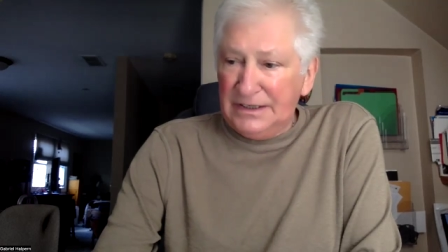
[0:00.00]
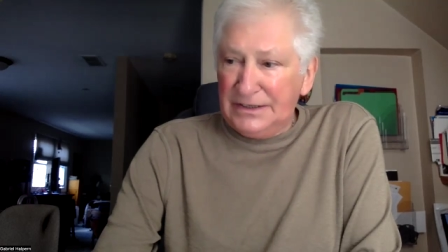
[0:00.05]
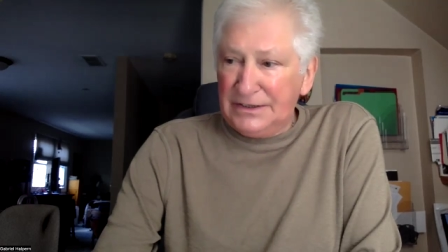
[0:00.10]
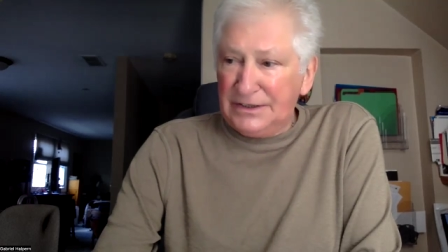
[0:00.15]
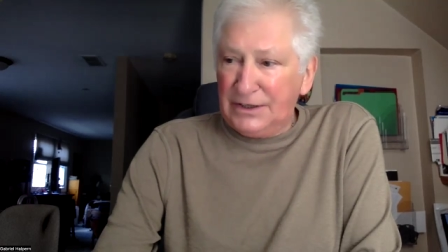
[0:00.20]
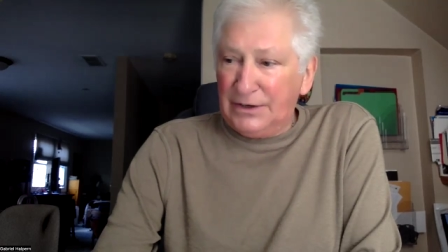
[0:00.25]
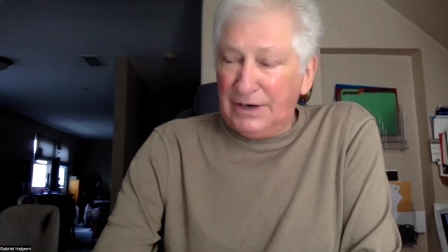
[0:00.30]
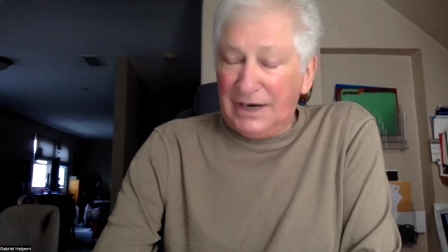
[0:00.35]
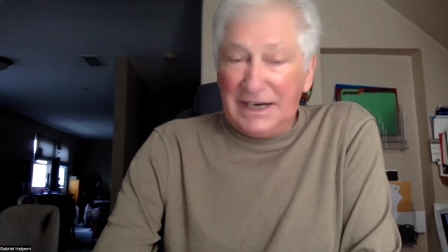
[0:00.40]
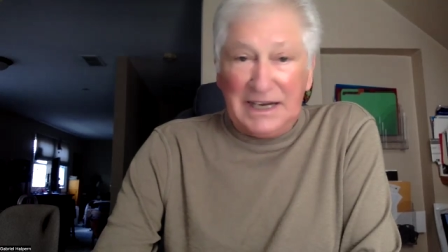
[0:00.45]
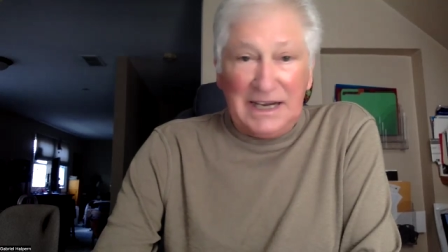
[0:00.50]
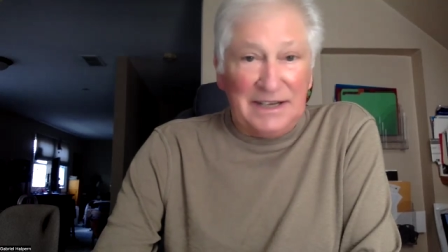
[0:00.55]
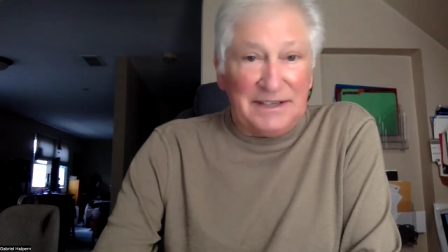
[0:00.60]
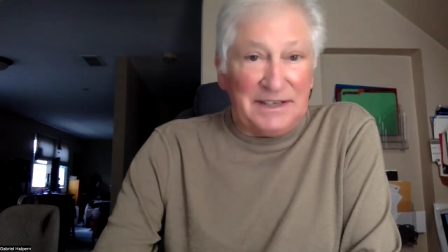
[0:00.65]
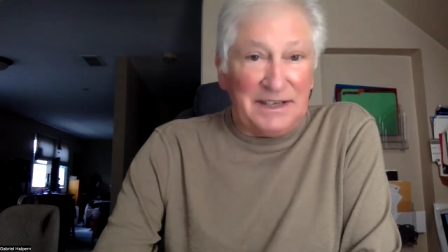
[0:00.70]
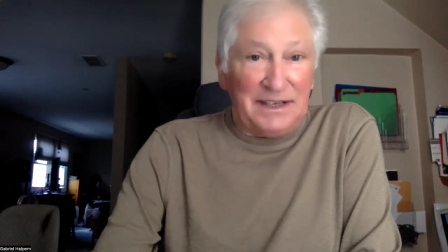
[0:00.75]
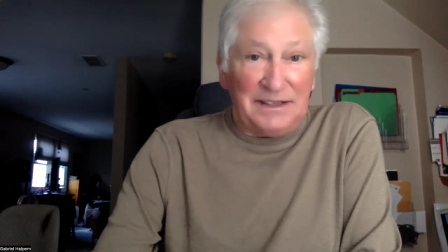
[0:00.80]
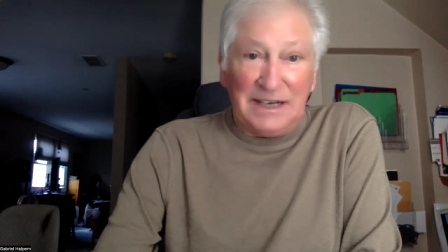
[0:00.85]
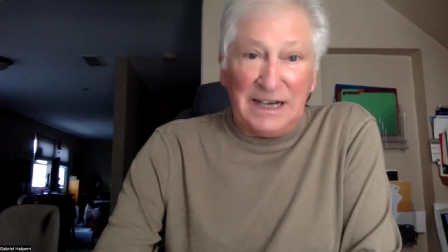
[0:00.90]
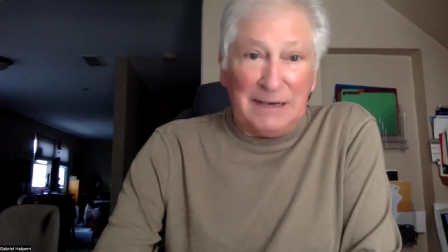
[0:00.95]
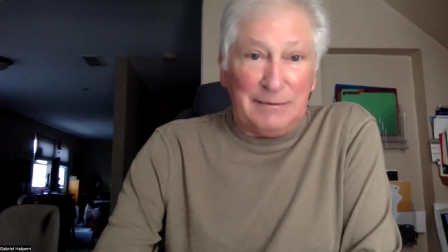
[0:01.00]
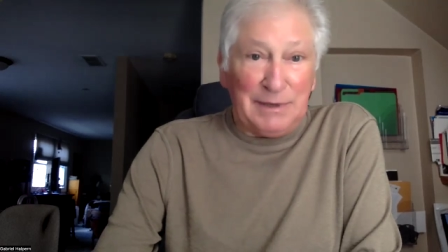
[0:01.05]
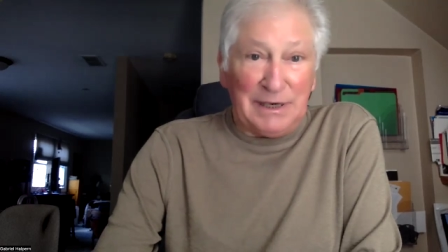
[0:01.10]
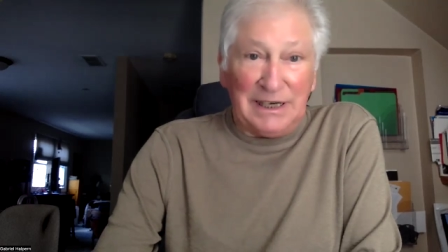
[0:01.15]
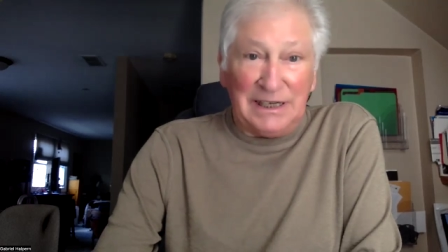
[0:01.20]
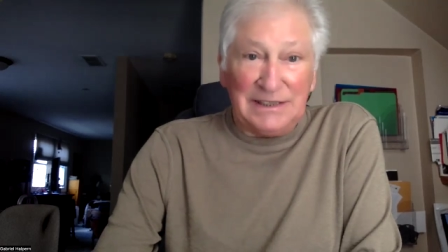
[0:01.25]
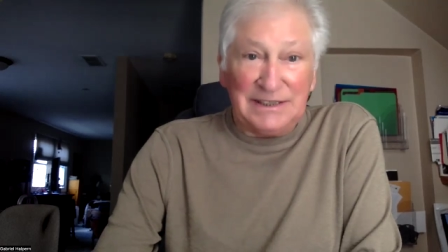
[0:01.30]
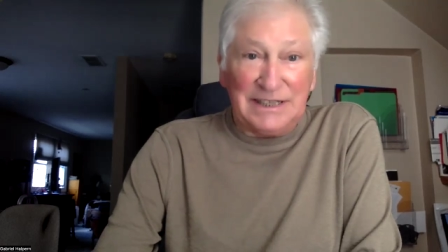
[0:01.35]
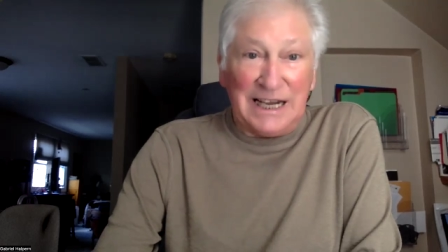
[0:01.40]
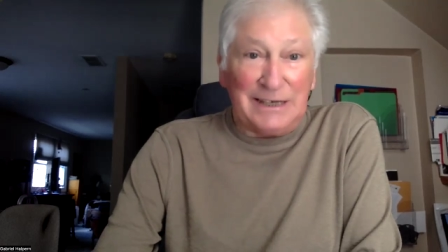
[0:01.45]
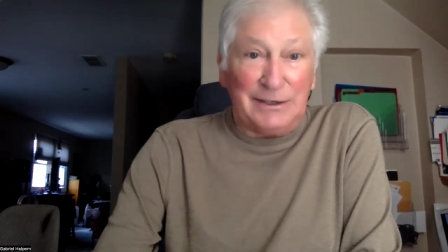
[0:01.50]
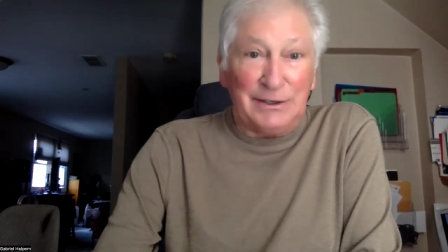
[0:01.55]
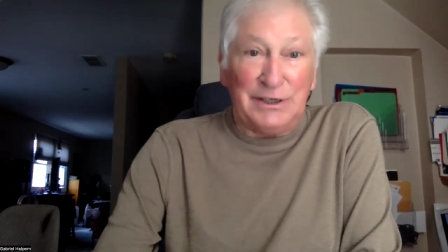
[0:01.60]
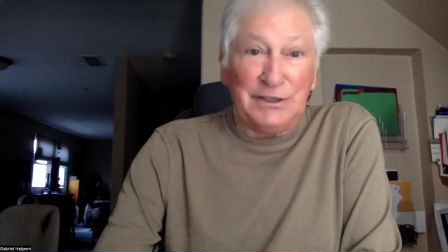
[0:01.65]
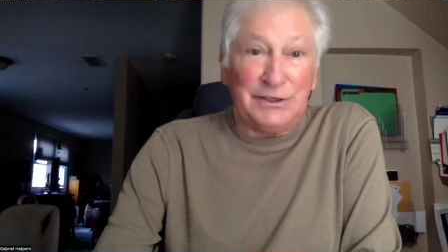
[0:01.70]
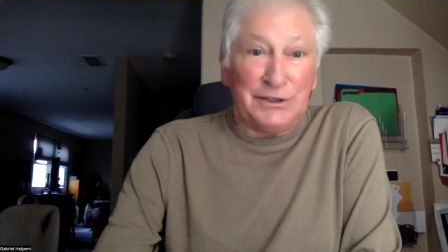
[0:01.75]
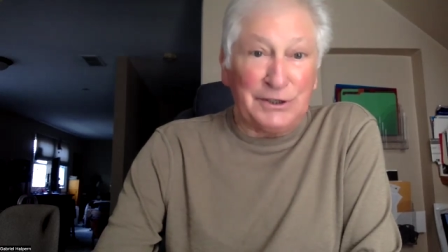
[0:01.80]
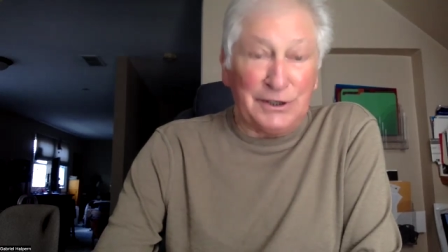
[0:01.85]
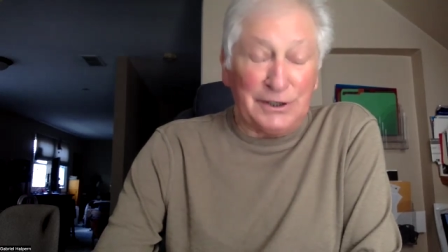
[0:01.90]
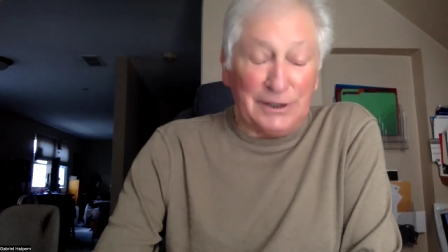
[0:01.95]
So I can't tell anybody else how to
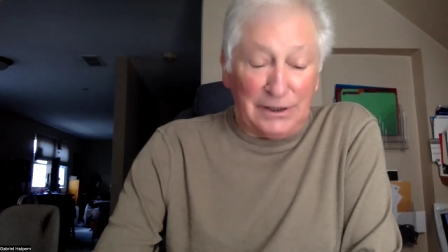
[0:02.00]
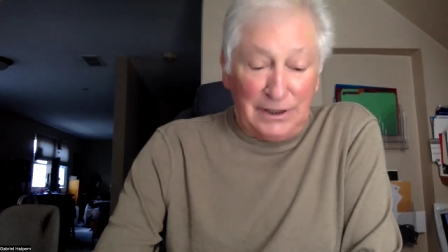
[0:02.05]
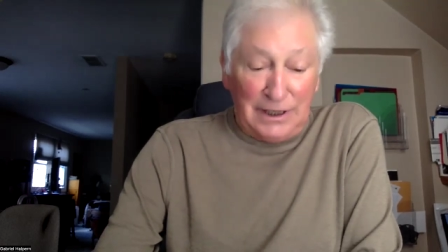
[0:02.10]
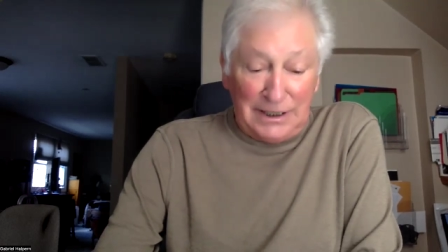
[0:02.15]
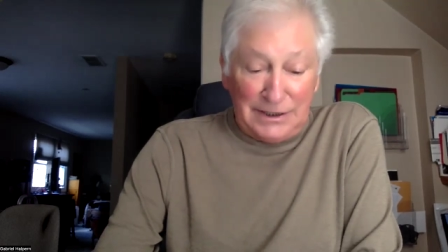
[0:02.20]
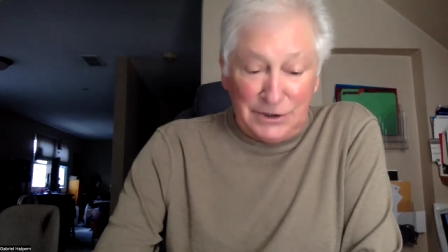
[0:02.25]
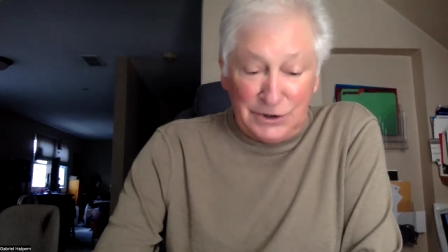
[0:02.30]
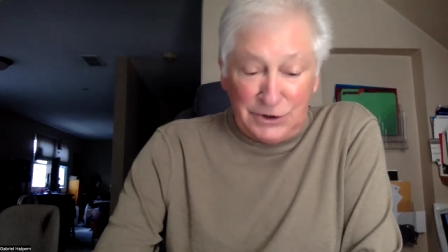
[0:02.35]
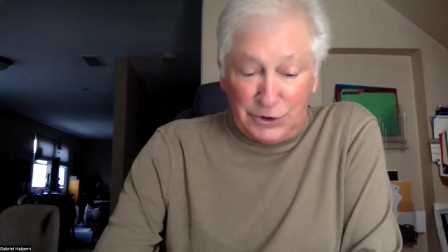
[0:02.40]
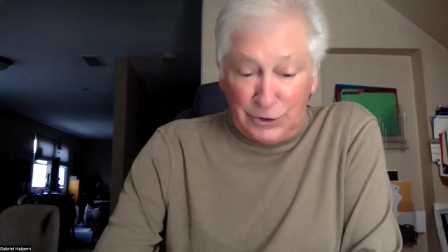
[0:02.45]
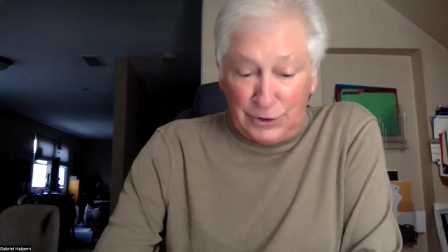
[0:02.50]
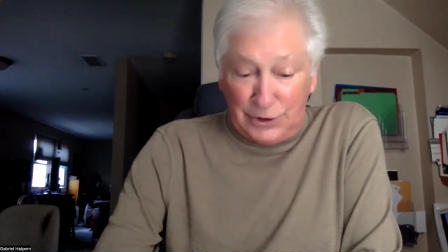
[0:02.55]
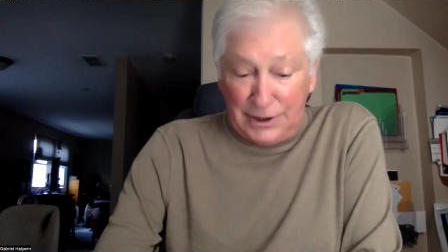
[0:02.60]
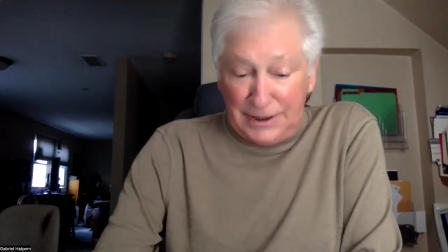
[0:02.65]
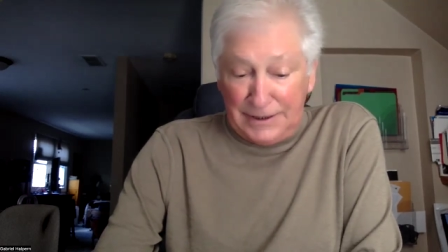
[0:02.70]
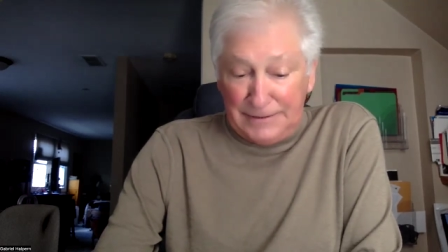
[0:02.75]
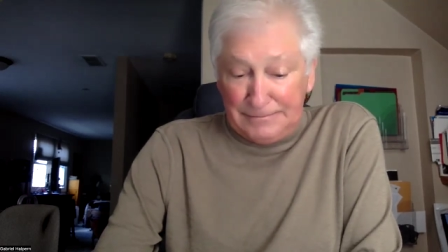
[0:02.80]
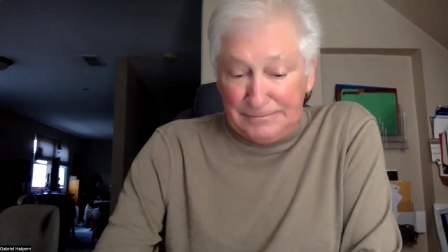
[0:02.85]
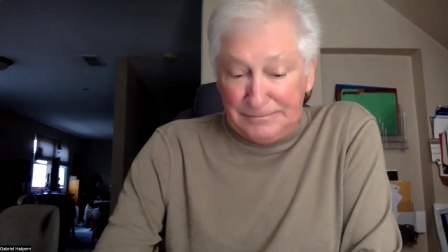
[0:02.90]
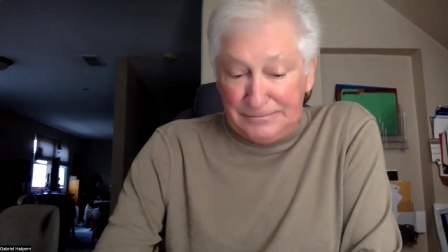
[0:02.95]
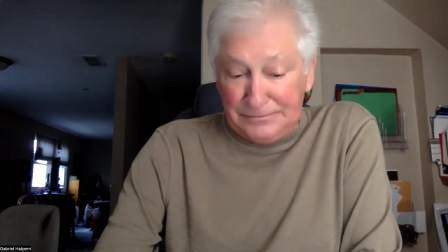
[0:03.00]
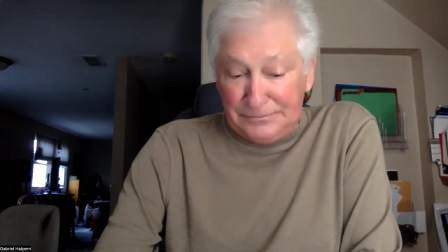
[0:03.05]
internalize joy